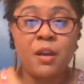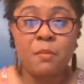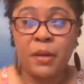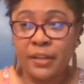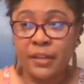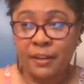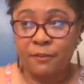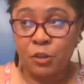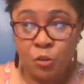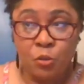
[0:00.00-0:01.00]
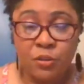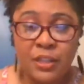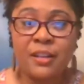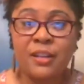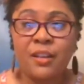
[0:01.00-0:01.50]
But if you
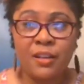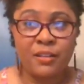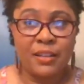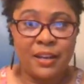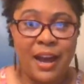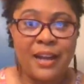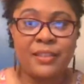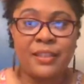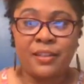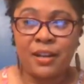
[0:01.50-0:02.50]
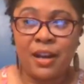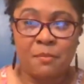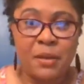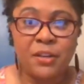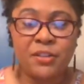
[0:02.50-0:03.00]
think that I think
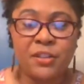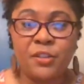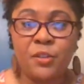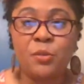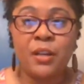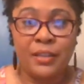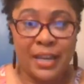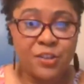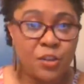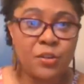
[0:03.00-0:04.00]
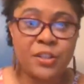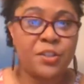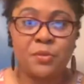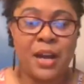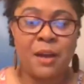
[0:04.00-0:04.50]
I'm better than you, that's your
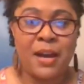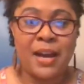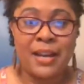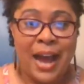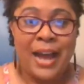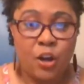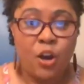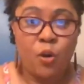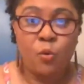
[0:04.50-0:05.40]
issue, not mine. I know